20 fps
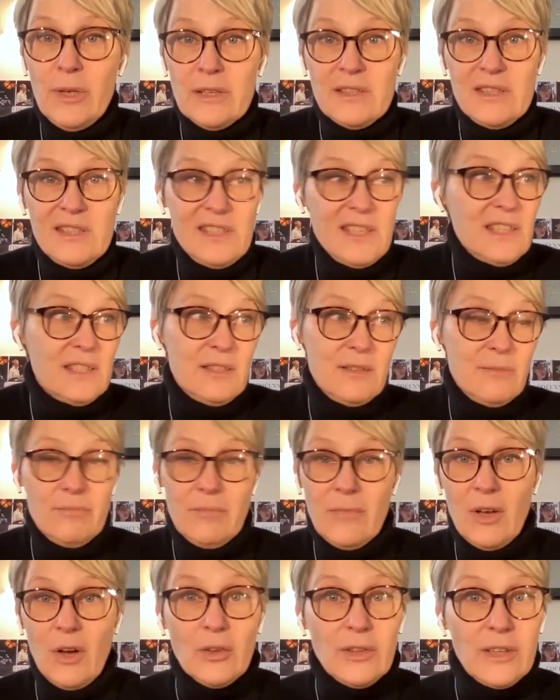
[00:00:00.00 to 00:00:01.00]
since
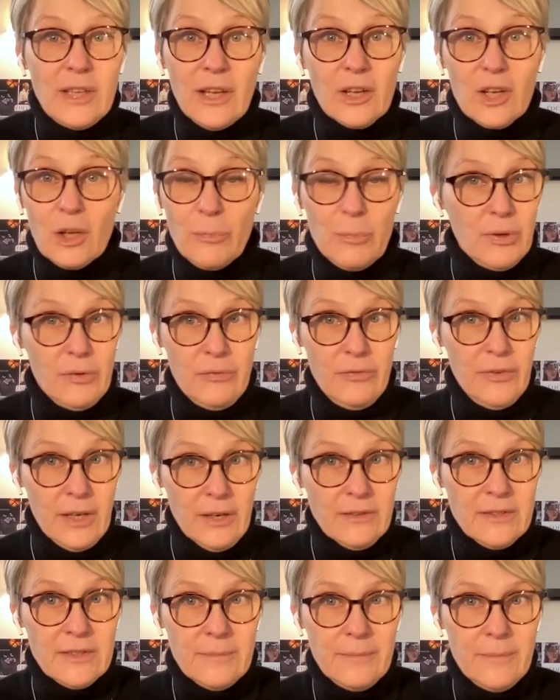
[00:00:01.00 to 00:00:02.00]
only a couple of
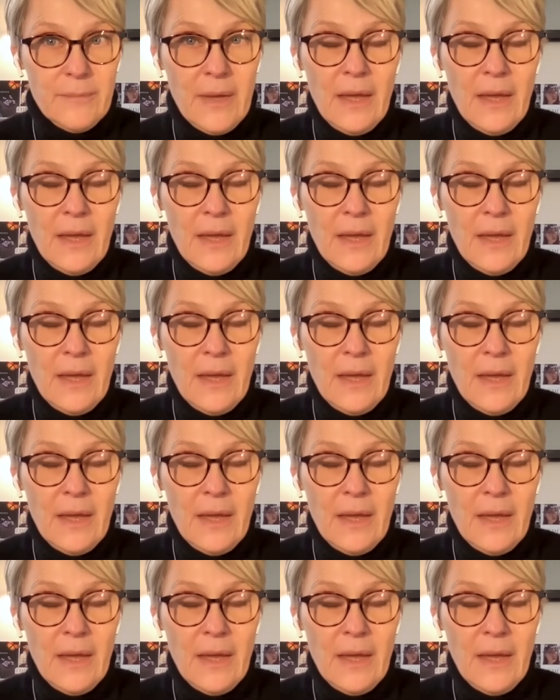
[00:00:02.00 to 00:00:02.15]
years.